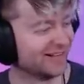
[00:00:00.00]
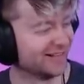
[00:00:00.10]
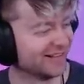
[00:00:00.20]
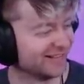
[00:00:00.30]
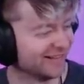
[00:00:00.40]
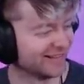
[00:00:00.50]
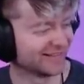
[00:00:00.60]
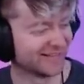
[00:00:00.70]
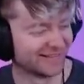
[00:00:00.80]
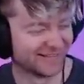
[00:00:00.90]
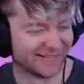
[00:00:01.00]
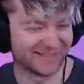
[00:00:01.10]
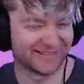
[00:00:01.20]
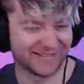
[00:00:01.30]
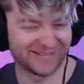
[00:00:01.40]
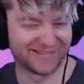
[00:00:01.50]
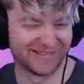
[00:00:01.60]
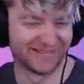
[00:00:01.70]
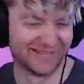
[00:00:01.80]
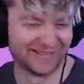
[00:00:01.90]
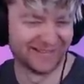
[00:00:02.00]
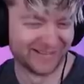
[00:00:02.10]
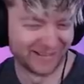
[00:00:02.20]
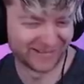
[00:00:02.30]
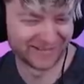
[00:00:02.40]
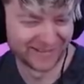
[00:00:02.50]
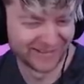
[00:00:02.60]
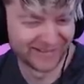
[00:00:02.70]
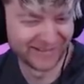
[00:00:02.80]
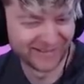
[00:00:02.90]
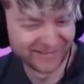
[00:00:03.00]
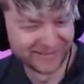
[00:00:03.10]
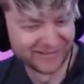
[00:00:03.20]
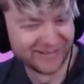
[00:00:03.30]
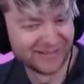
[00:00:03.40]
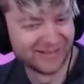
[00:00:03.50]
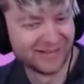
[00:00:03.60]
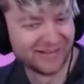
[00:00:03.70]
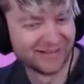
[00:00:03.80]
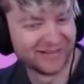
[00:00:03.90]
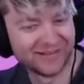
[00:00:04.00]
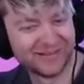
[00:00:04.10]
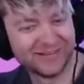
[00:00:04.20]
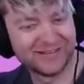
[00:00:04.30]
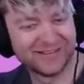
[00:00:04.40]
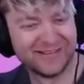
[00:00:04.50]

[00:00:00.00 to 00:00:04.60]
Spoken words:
This person isn't speaking.